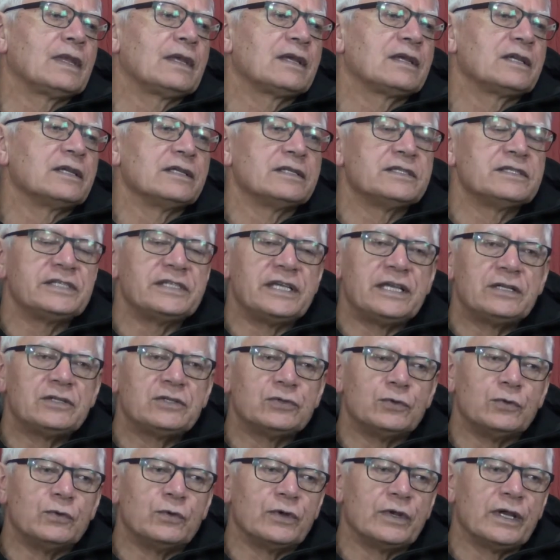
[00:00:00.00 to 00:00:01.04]

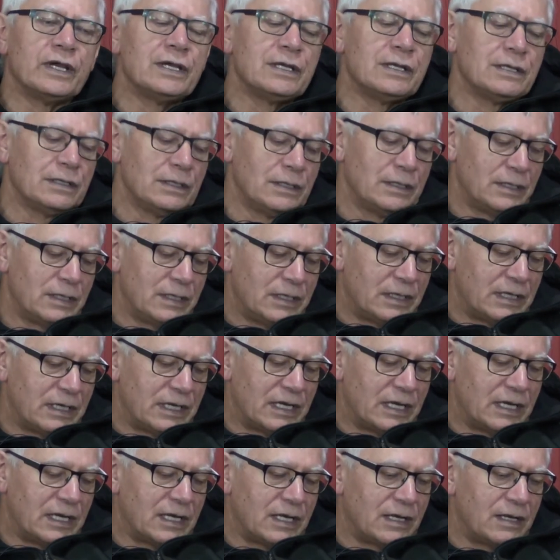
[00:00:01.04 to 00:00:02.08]
consent order,
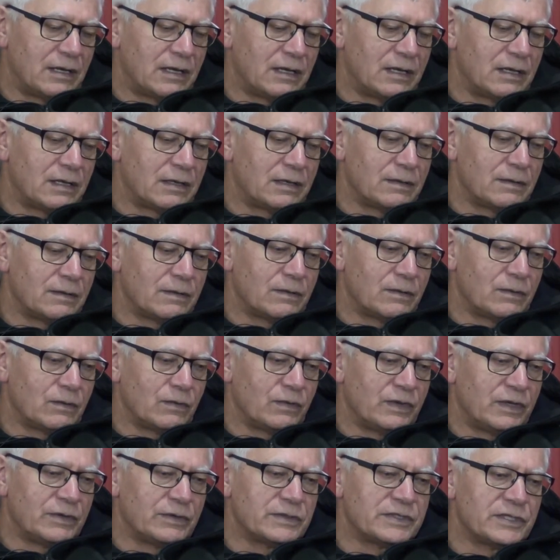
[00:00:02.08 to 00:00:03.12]

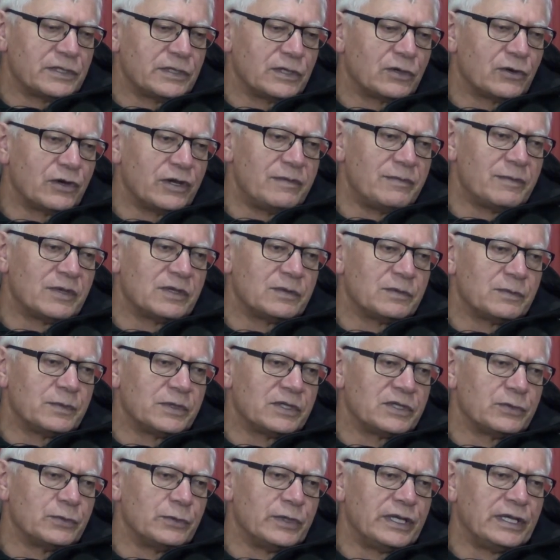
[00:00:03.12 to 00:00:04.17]
there was an agreement
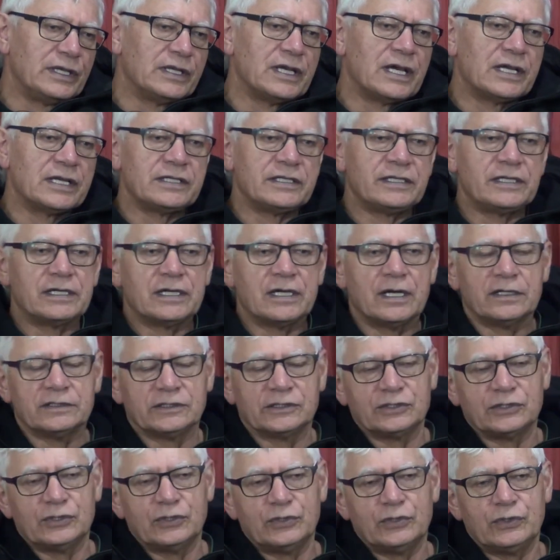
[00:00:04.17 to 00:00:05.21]
between Ngāti
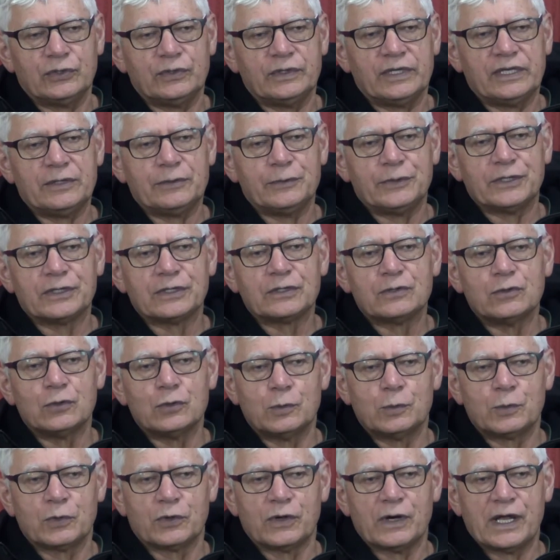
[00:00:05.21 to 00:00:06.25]
Kahungunu Iwi
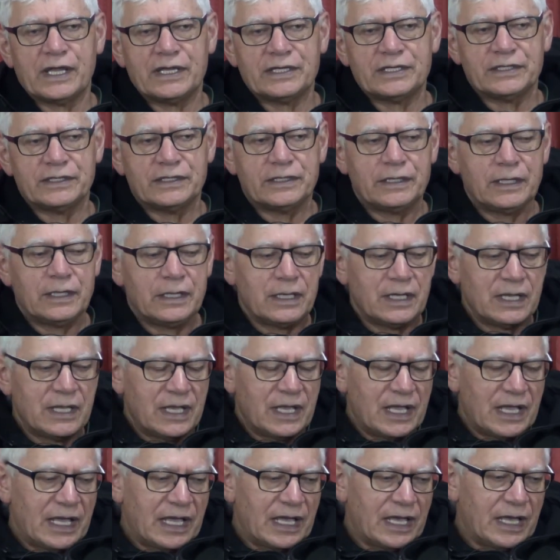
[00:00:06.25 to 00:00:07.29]
Incorporated
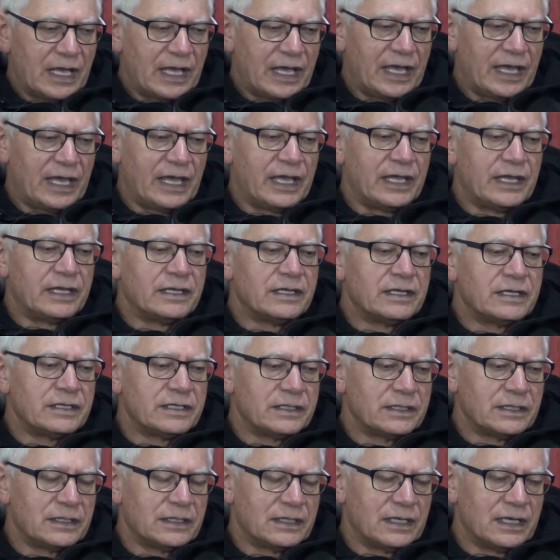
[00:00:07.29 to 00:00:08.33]

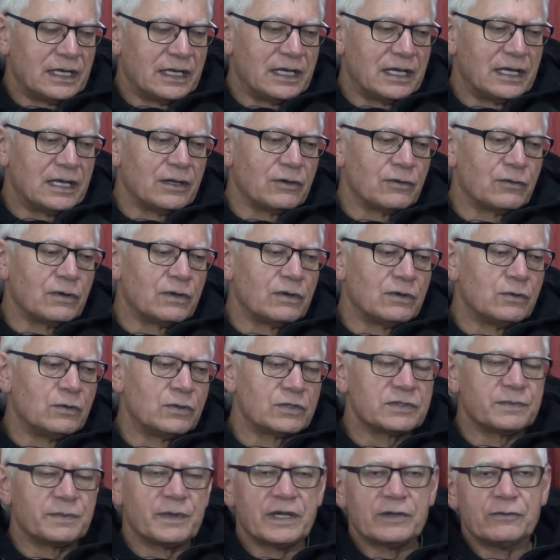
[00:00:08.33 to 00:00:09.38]
and
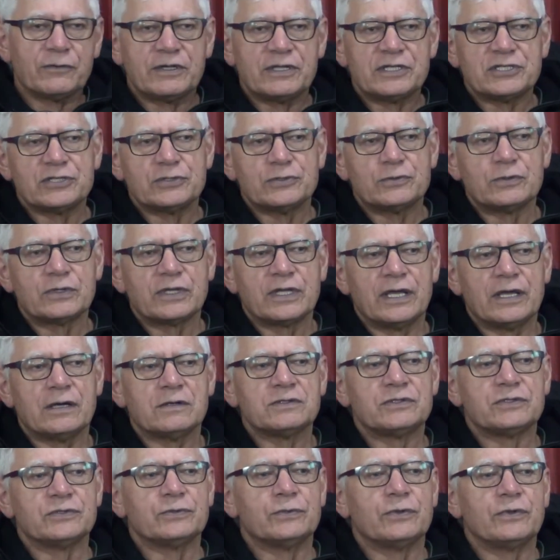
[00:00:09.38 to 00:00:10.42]
Hawke's Bay Regional
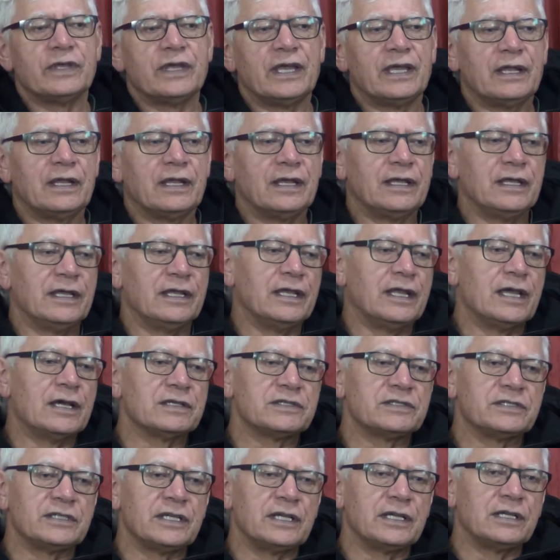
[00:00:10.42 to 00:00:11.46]
Council that an
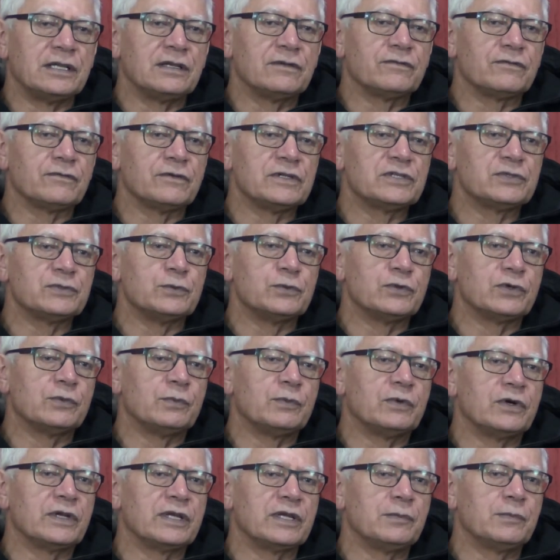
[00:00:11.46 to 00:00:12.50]
outstanding freshwater
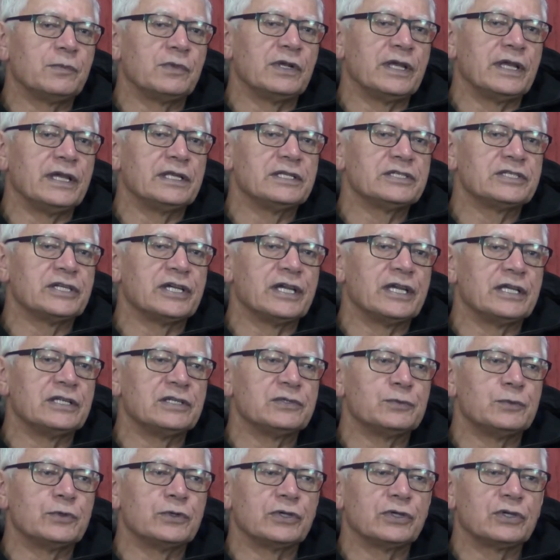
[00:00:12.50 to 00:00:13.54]
body plan
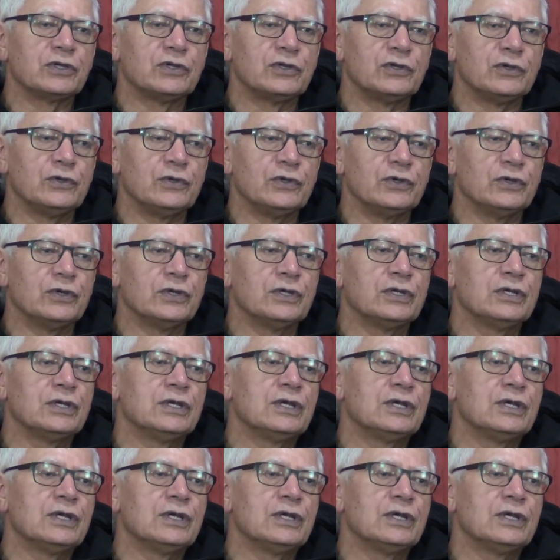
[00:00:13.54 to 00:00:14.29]
change would occur